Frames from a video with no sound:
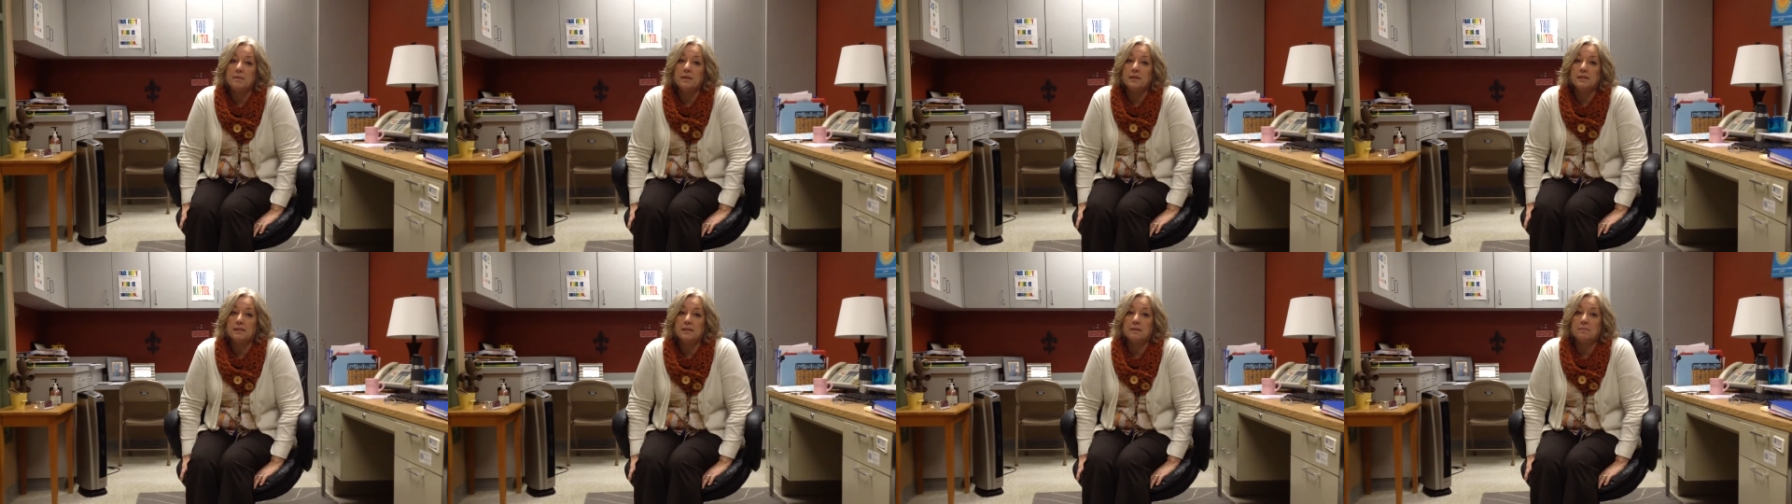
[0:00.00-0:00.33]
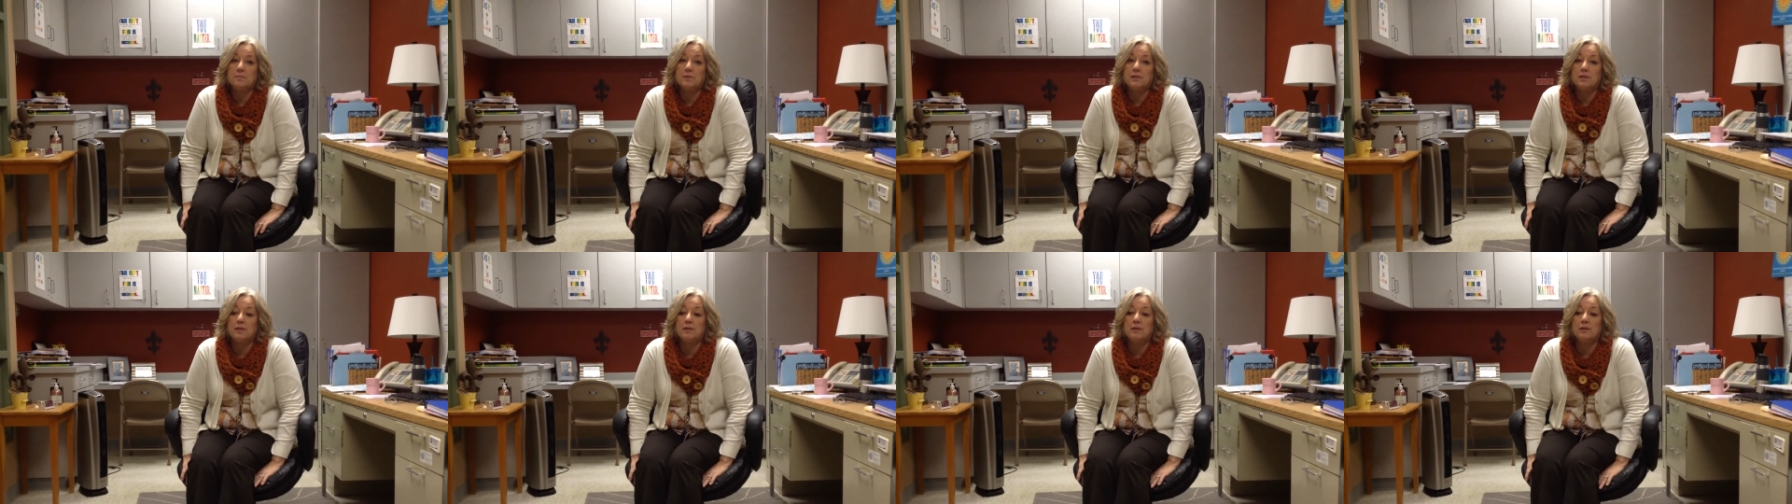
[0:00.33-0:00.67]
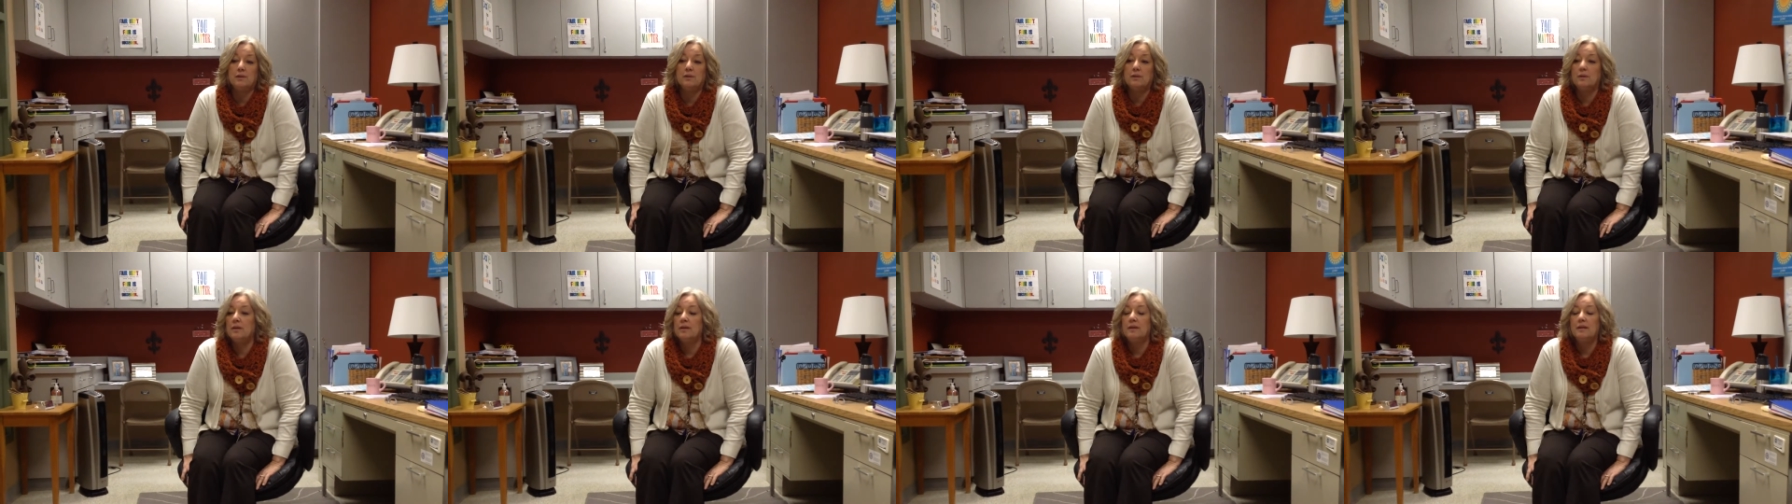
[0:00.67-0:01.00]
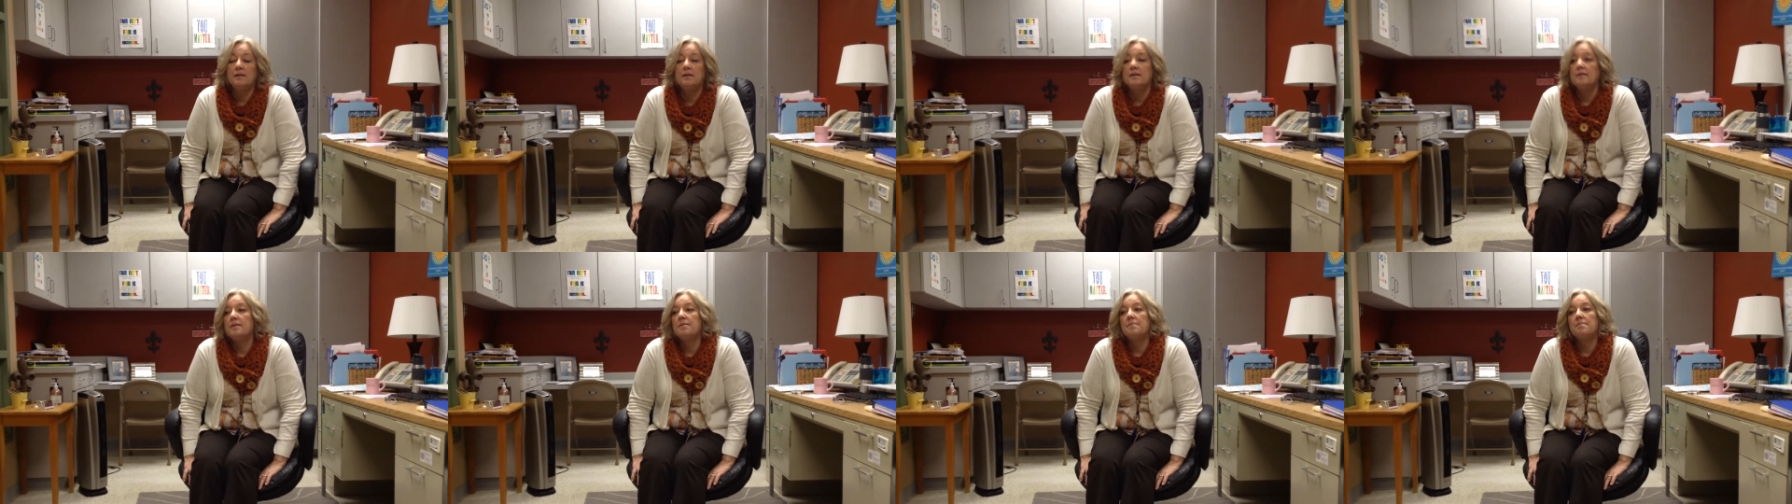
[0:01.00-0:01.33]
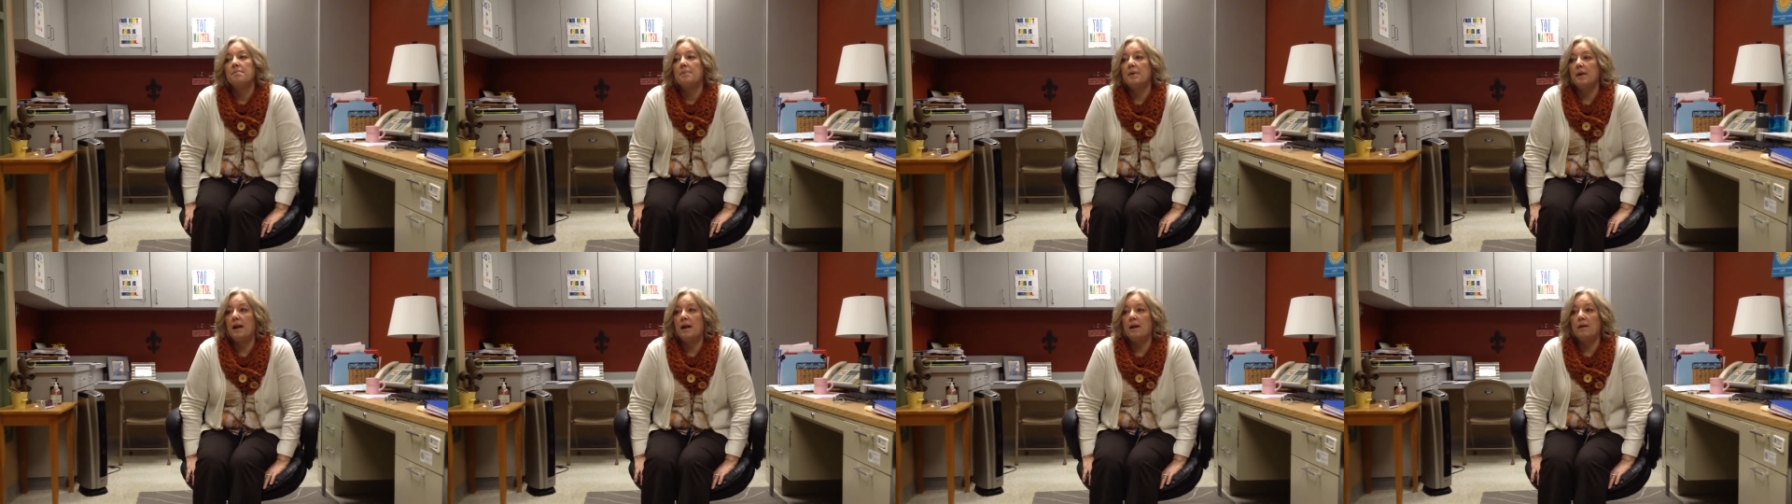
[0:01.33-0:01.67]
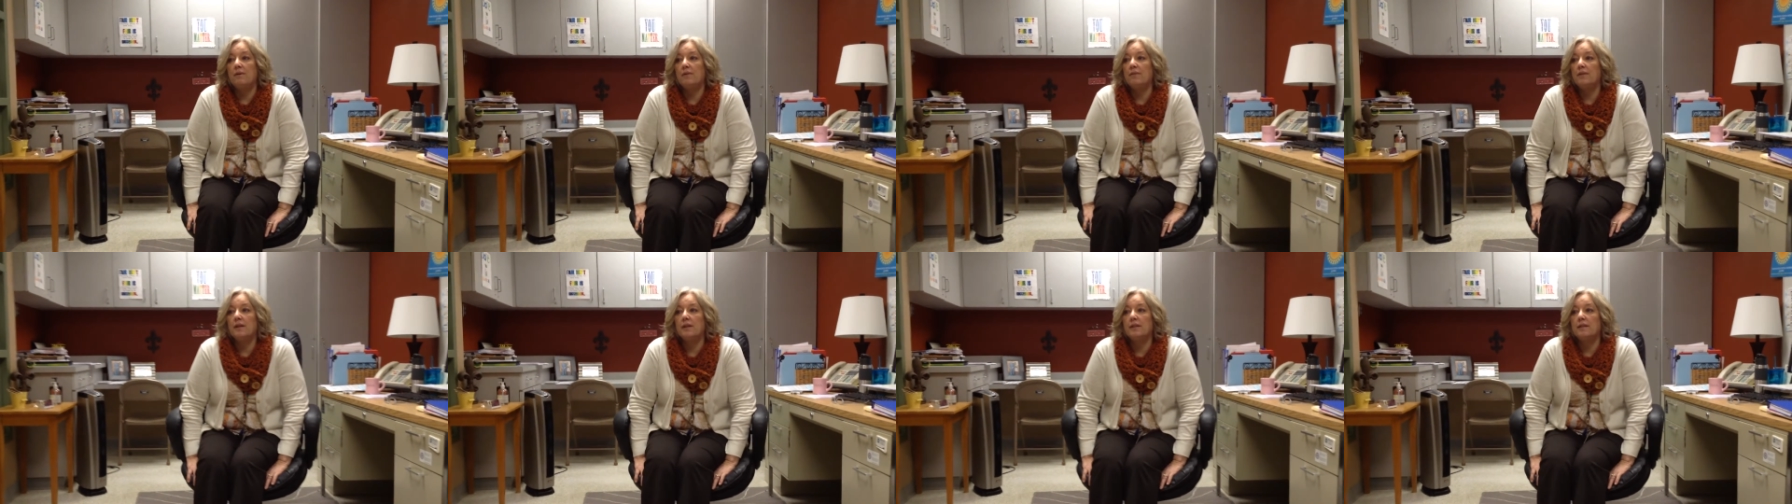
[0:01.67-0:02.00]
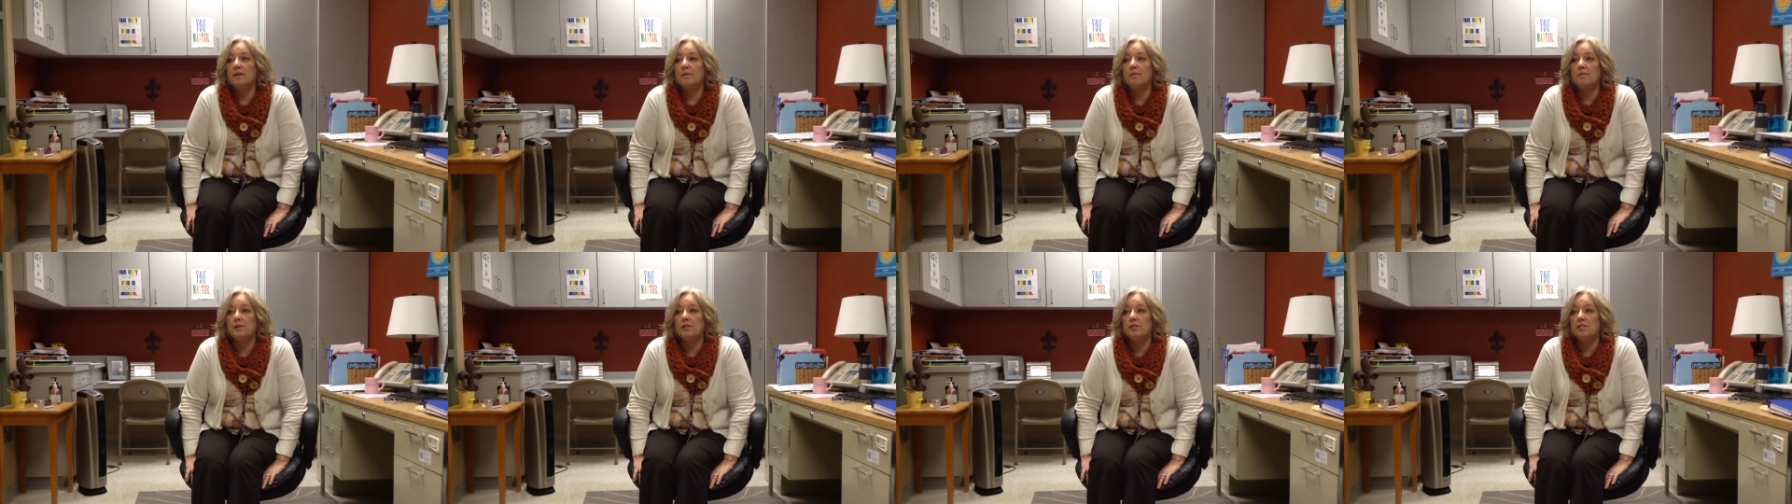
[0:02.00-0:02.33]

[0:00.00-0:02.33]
that's up to you. but I don't think that we